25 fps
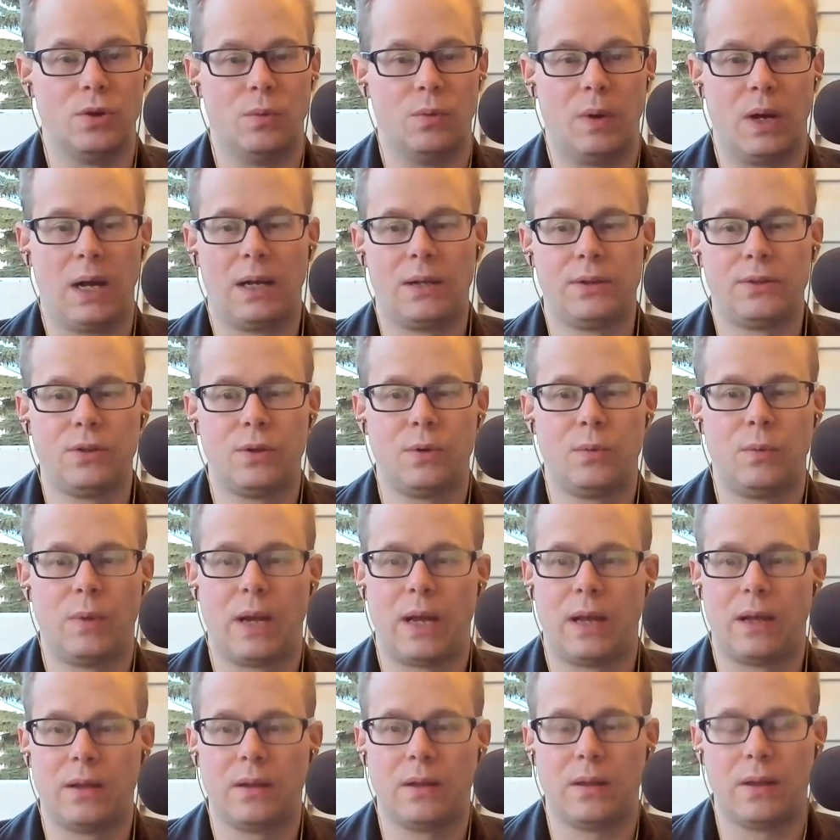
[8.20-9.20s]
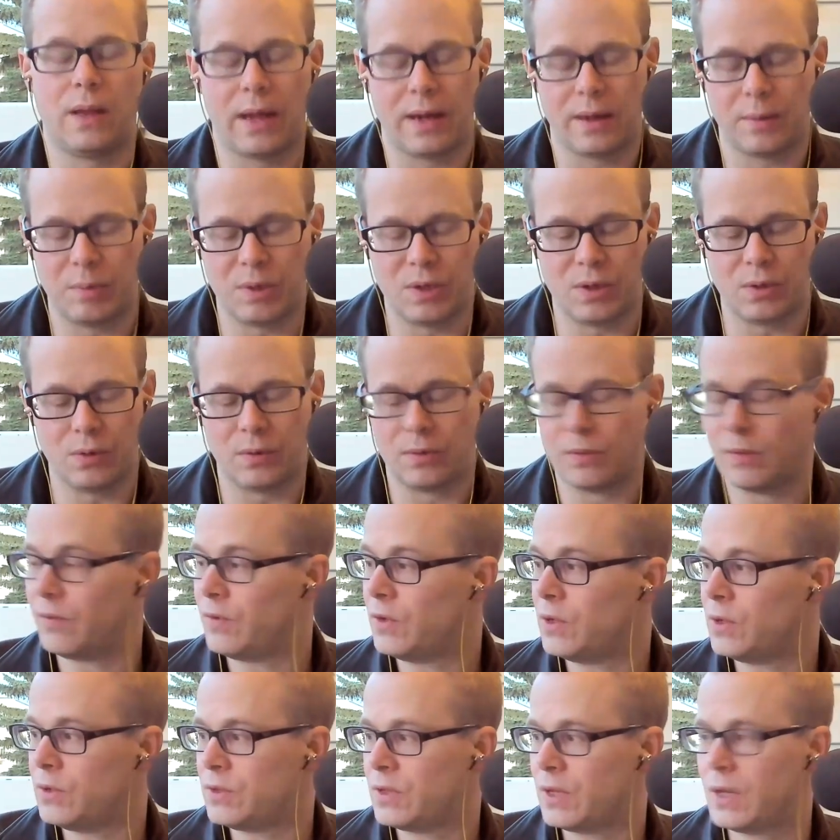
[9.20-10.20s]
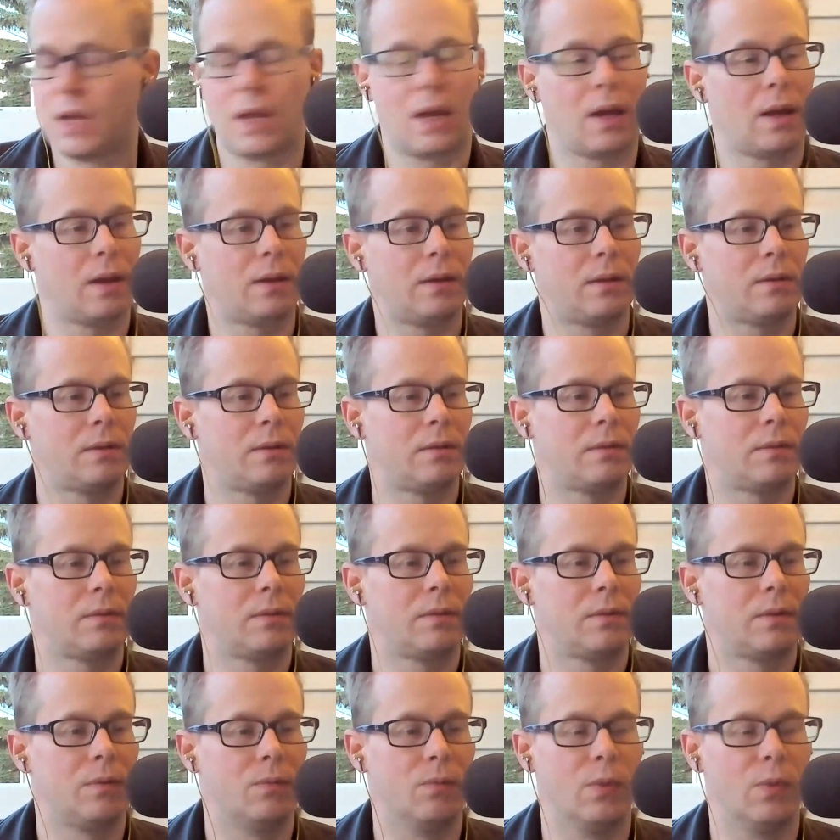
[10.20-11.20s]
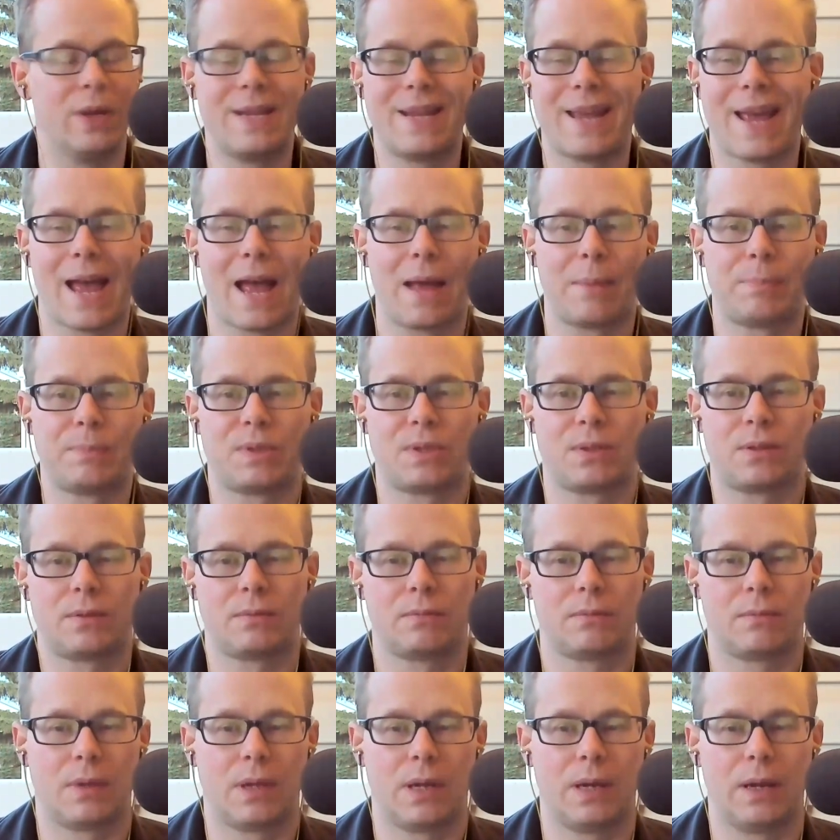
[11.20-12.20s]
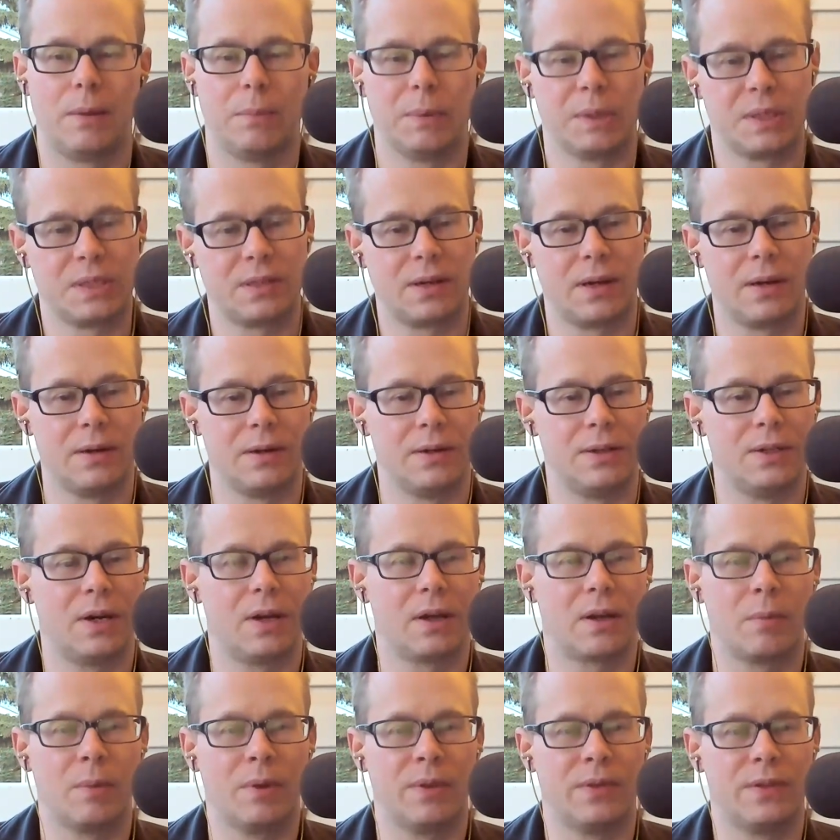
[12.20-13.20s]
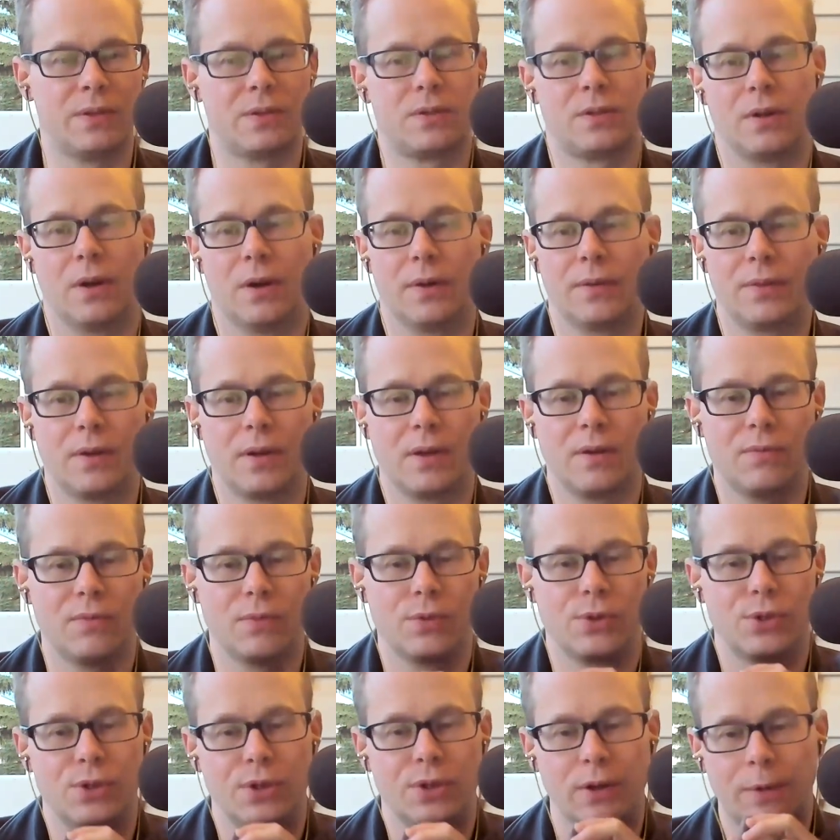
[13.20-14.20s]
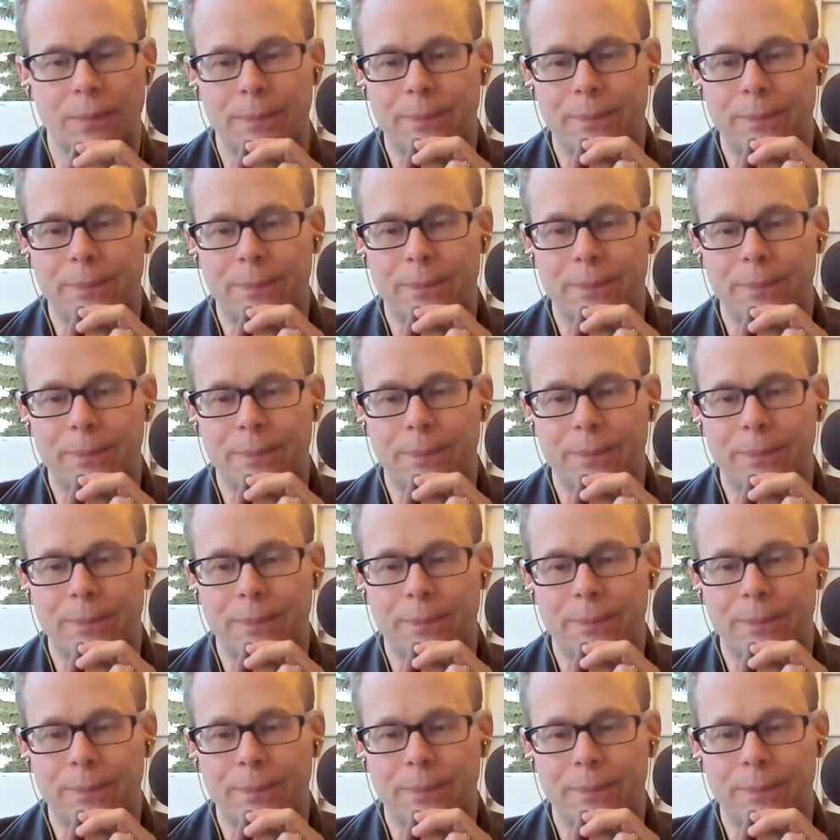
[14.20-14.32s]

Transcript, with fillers: well, doing well. Glad to be doing reviews again, recaps, and I'm excited to talk about this cigar today for sure.